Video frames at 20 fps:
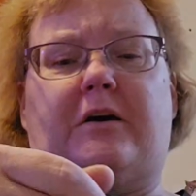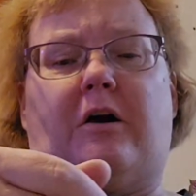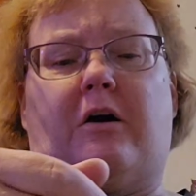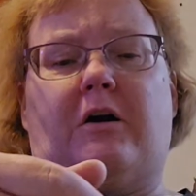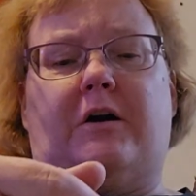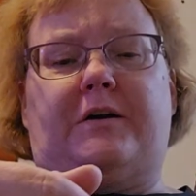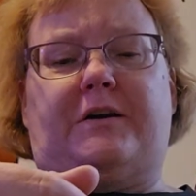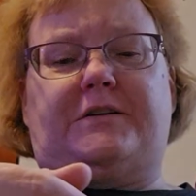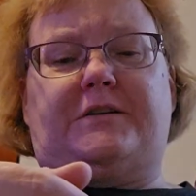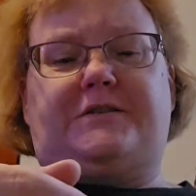
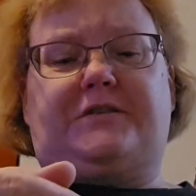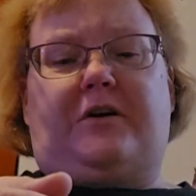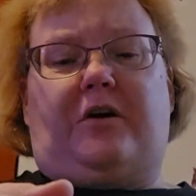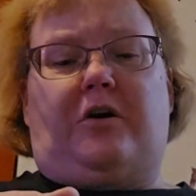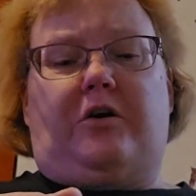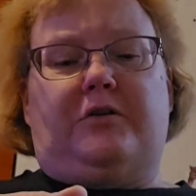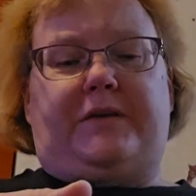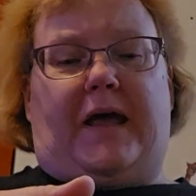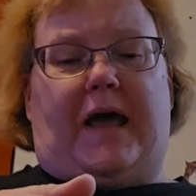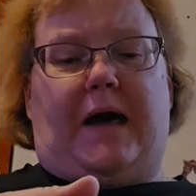card. It's
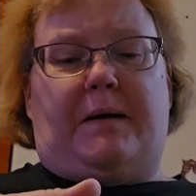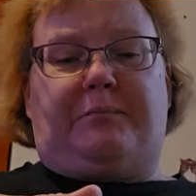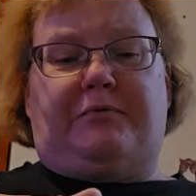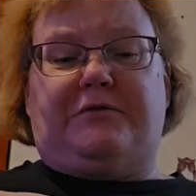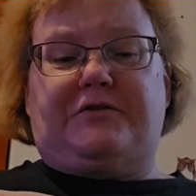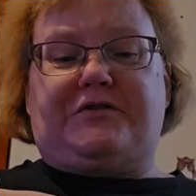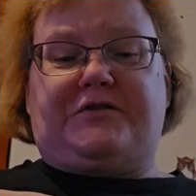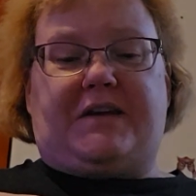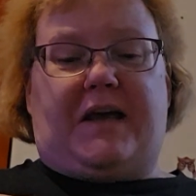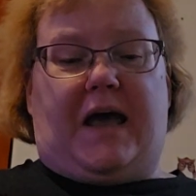called
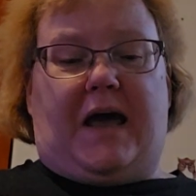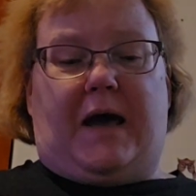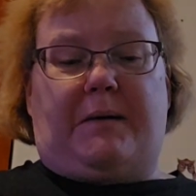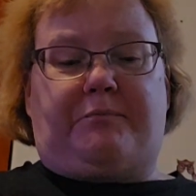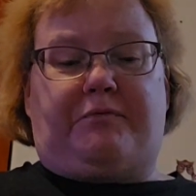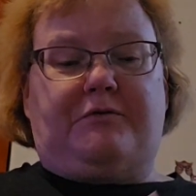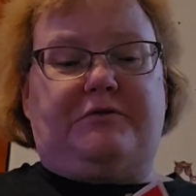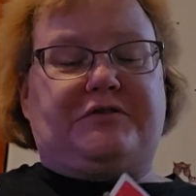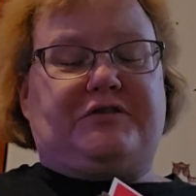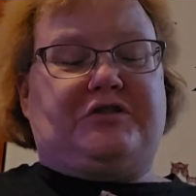Apples to
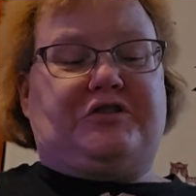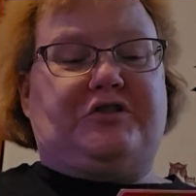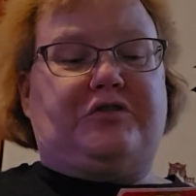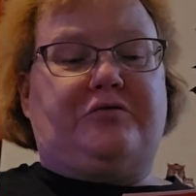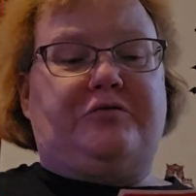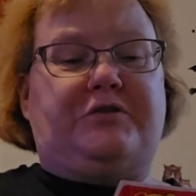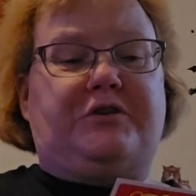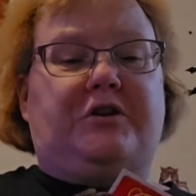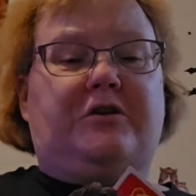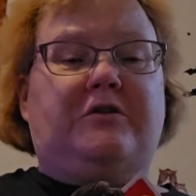Apples
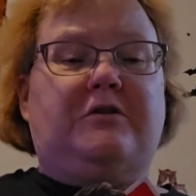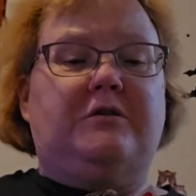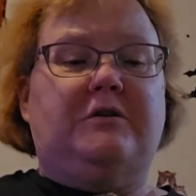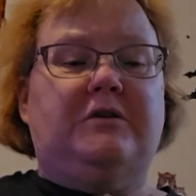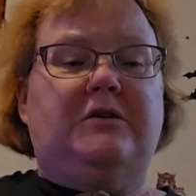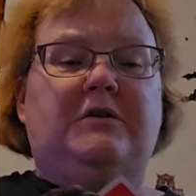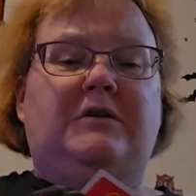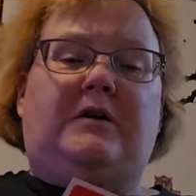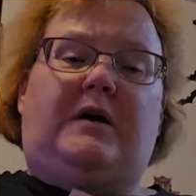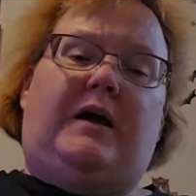Junior.
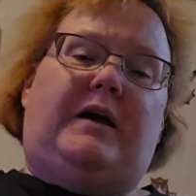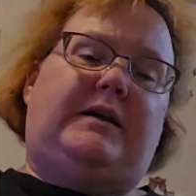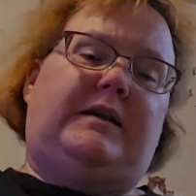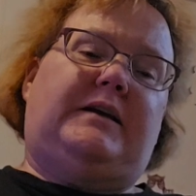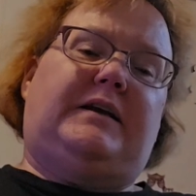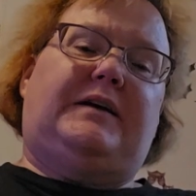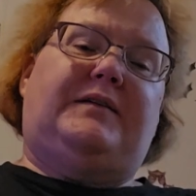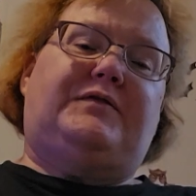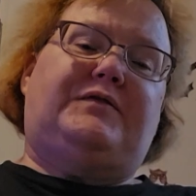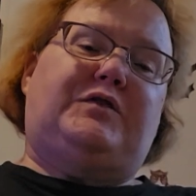And it
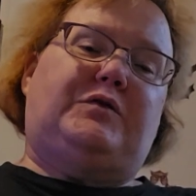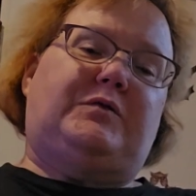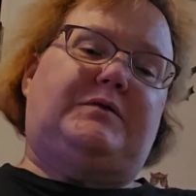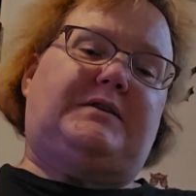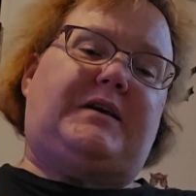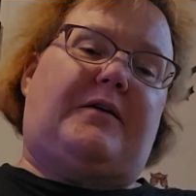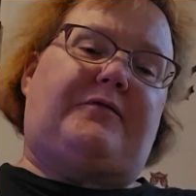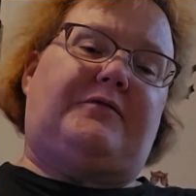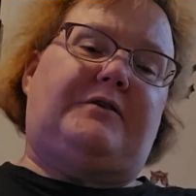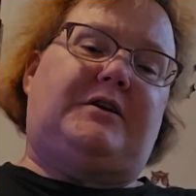gives you a
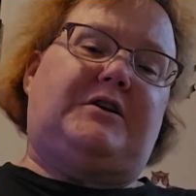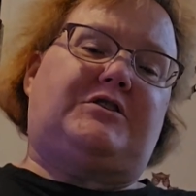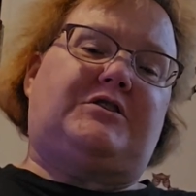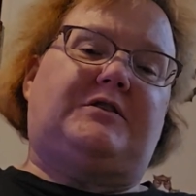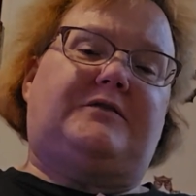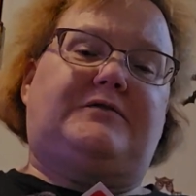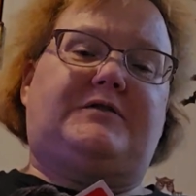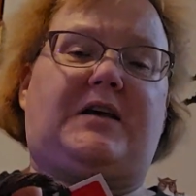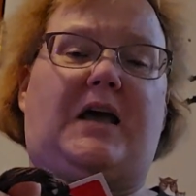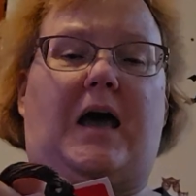definition
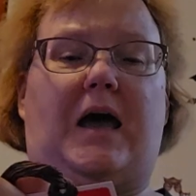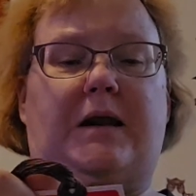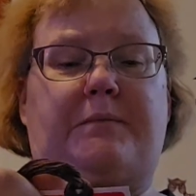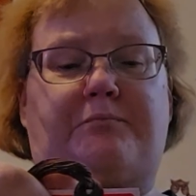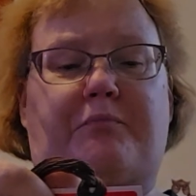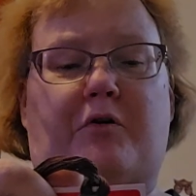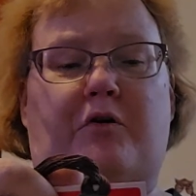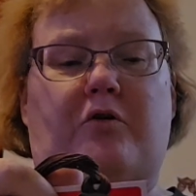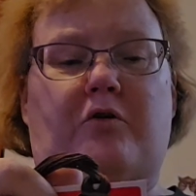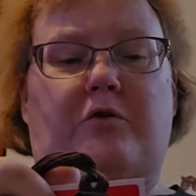of
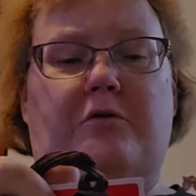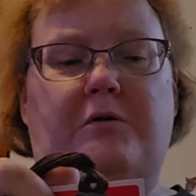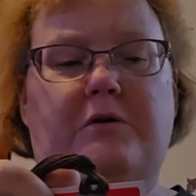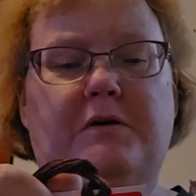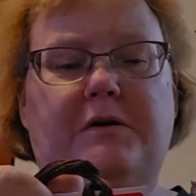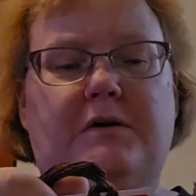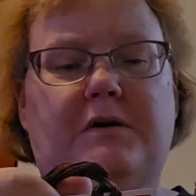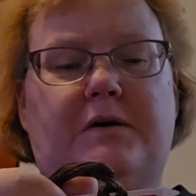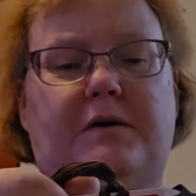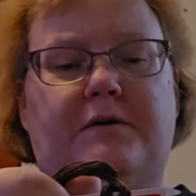tadpole,
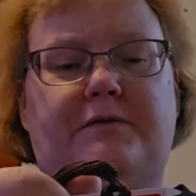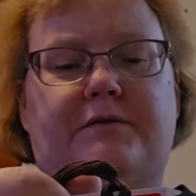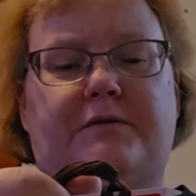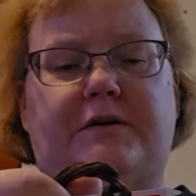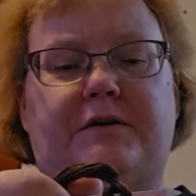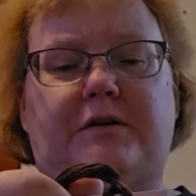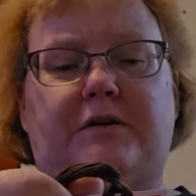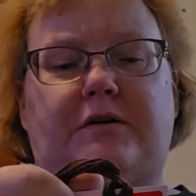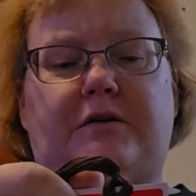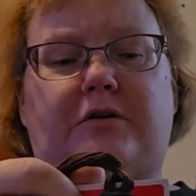
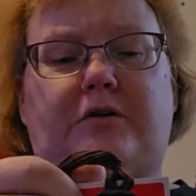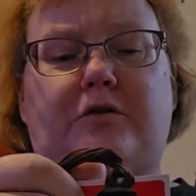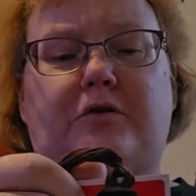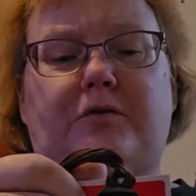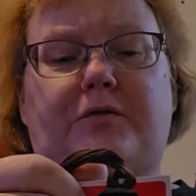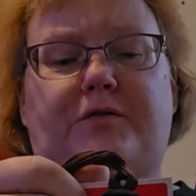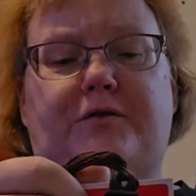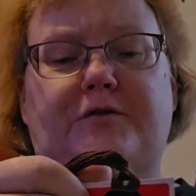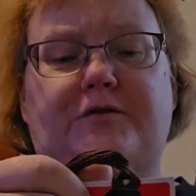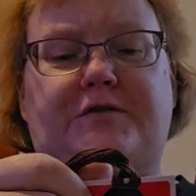the
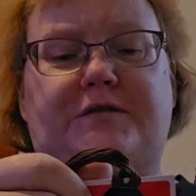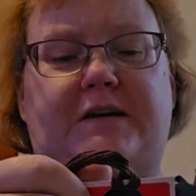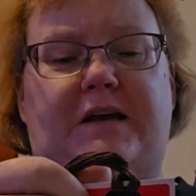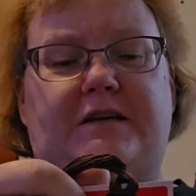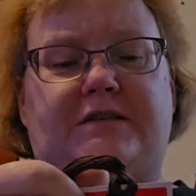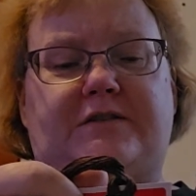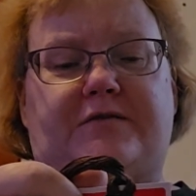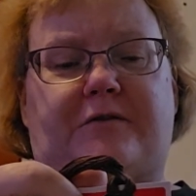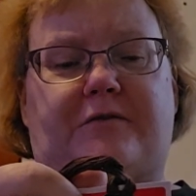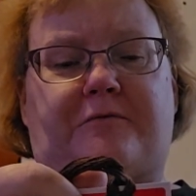youthful
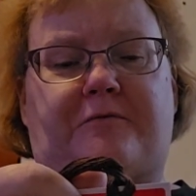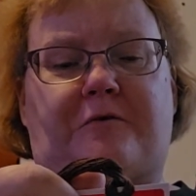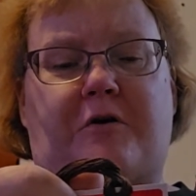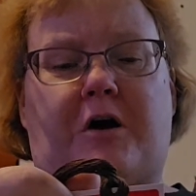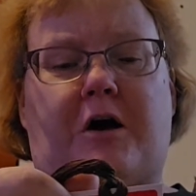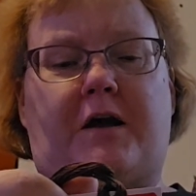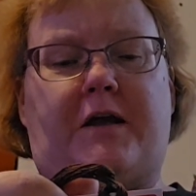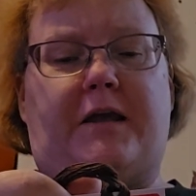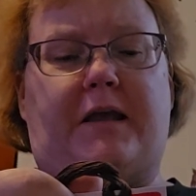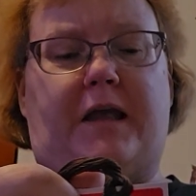stage of a
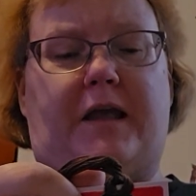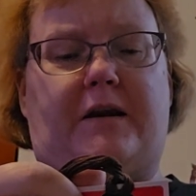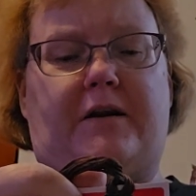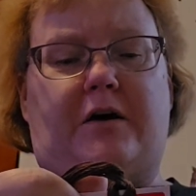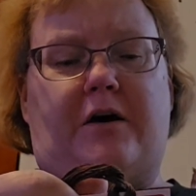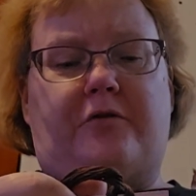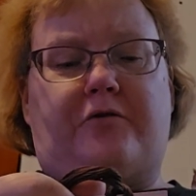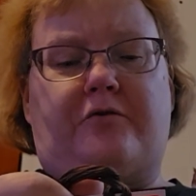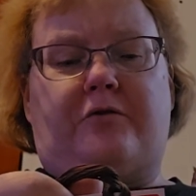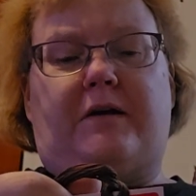frog and
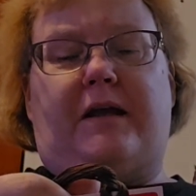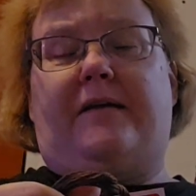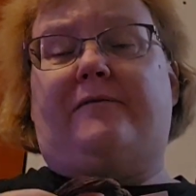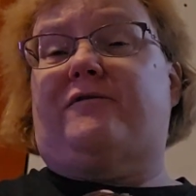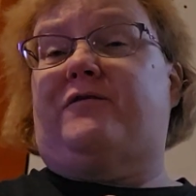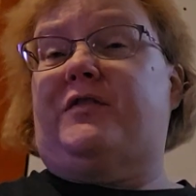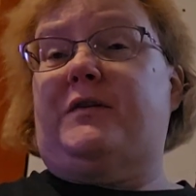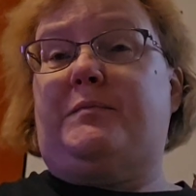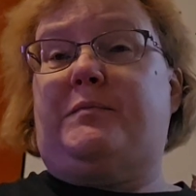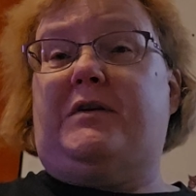other
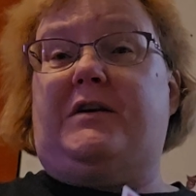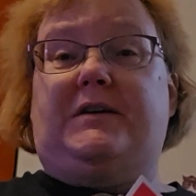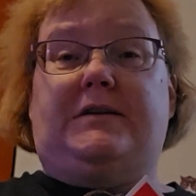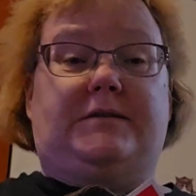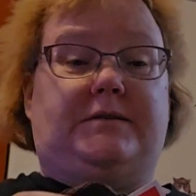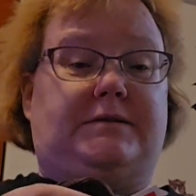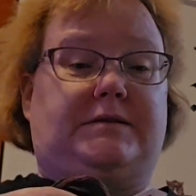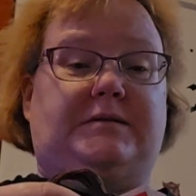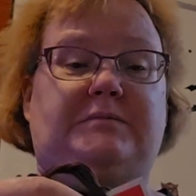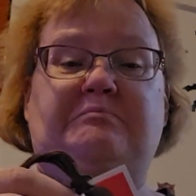
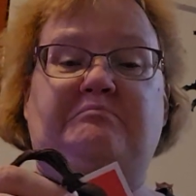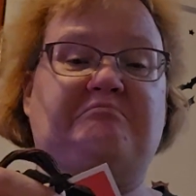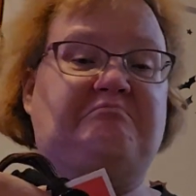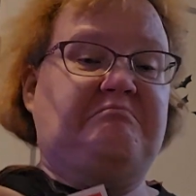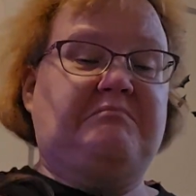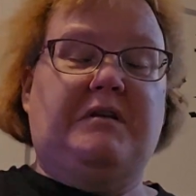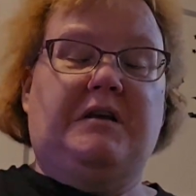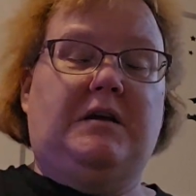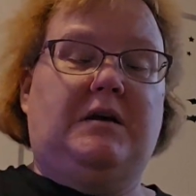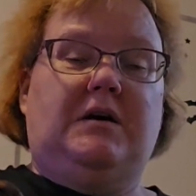amphibians.
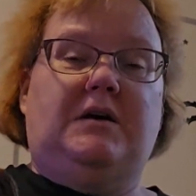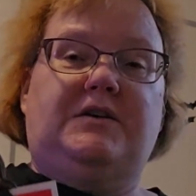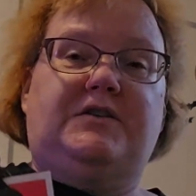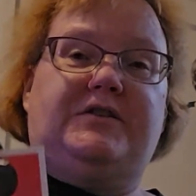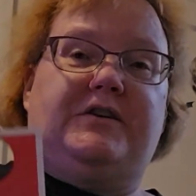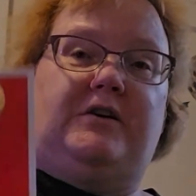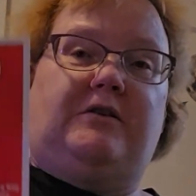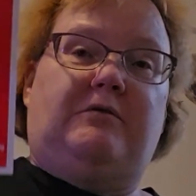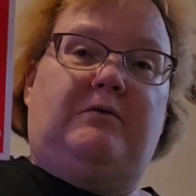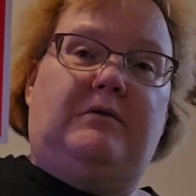
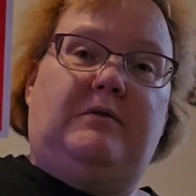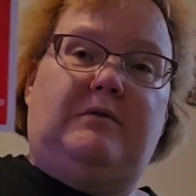So,